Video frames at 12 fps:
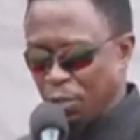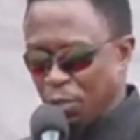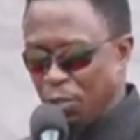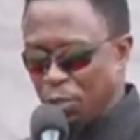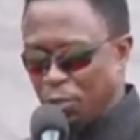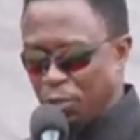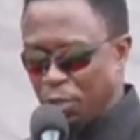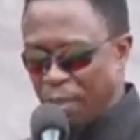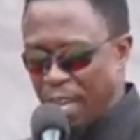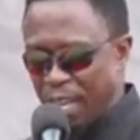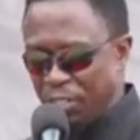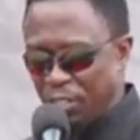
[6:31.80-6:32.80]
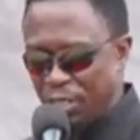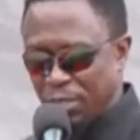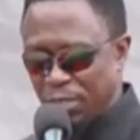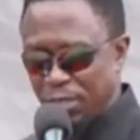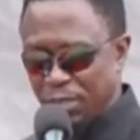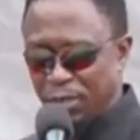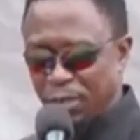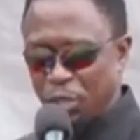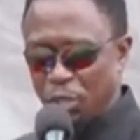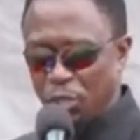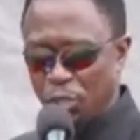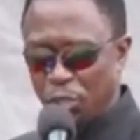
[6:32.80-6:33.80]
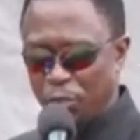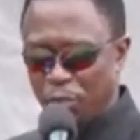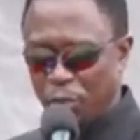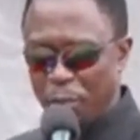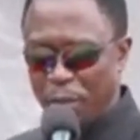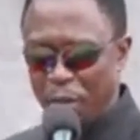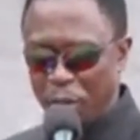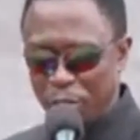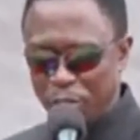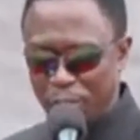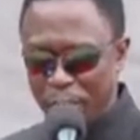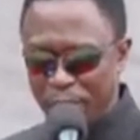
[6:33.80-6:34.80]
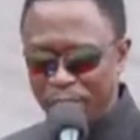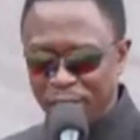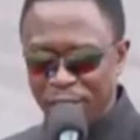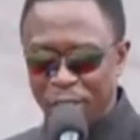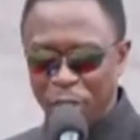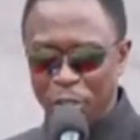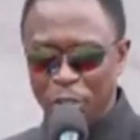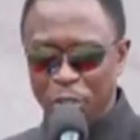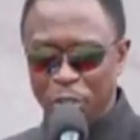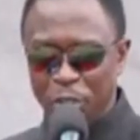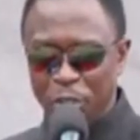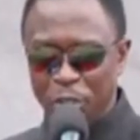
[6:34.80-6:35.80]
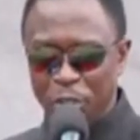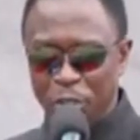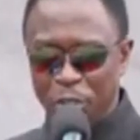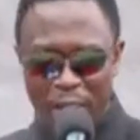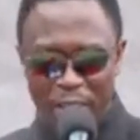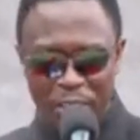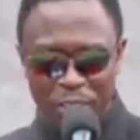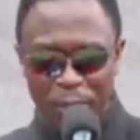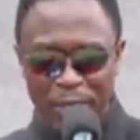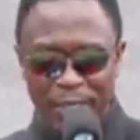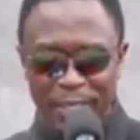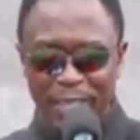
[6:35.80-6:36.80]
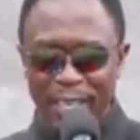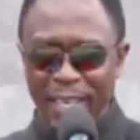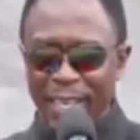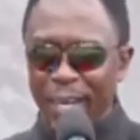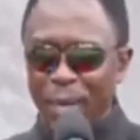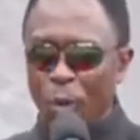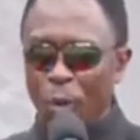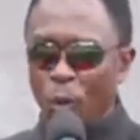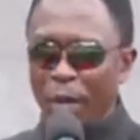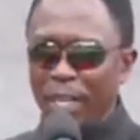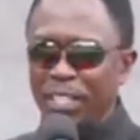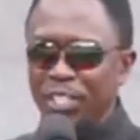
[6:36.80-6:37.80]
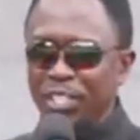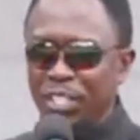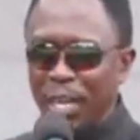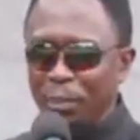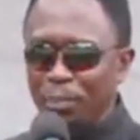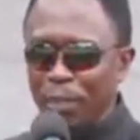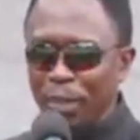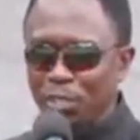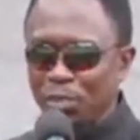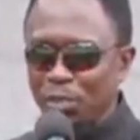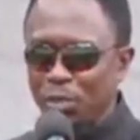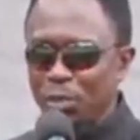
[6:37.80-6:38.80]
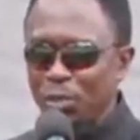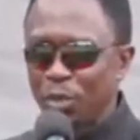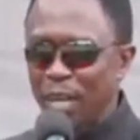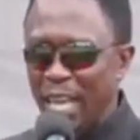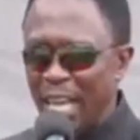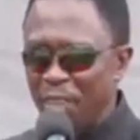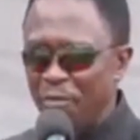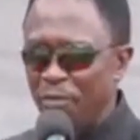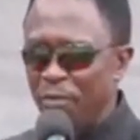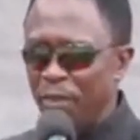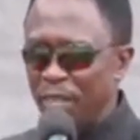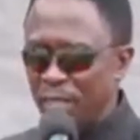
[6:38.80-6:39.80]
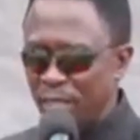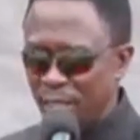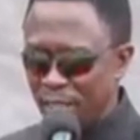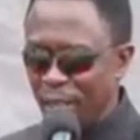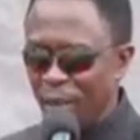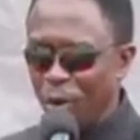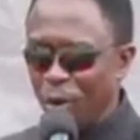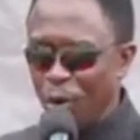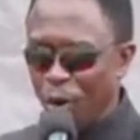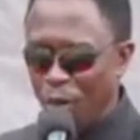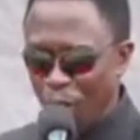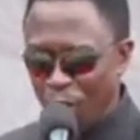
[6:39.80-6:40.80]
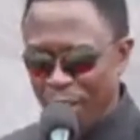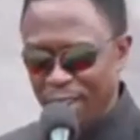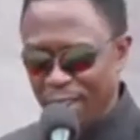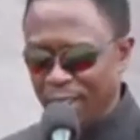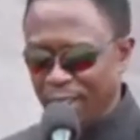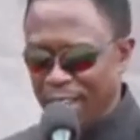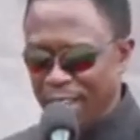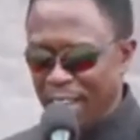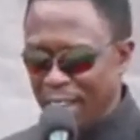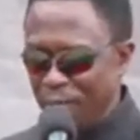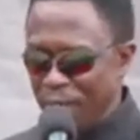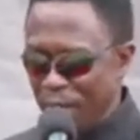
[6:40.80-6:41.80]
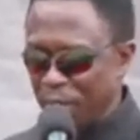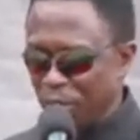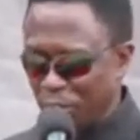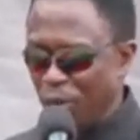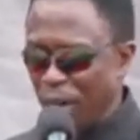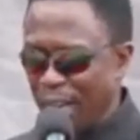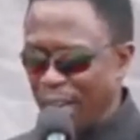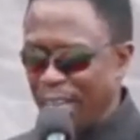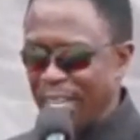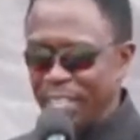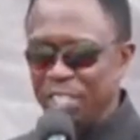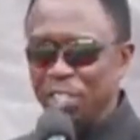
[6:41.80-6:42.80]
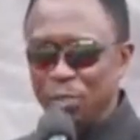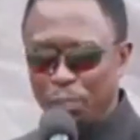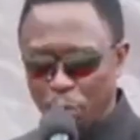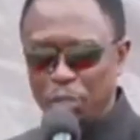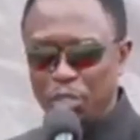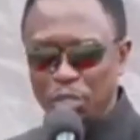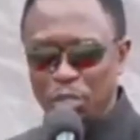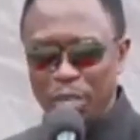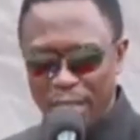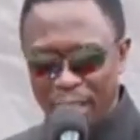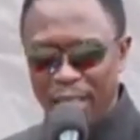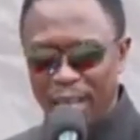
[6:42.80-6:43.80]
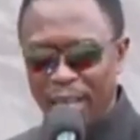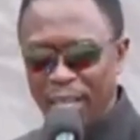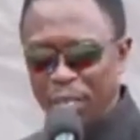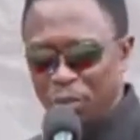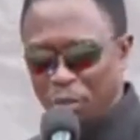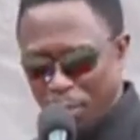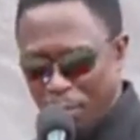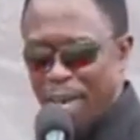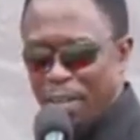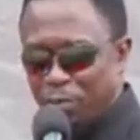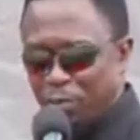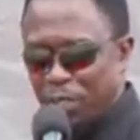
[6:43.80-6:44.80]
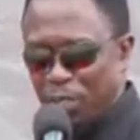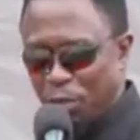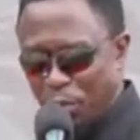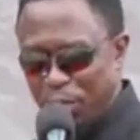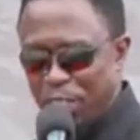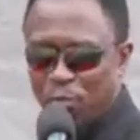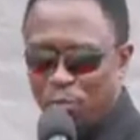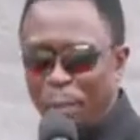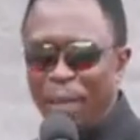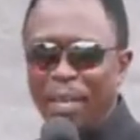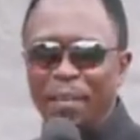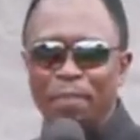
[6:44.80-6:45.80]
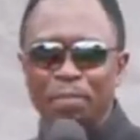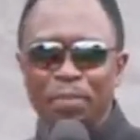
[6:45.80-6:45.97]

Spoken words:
due from agents, due from endorsements, due from management. We shall pursue every single coin and make sure it is put together to the benefit of this family.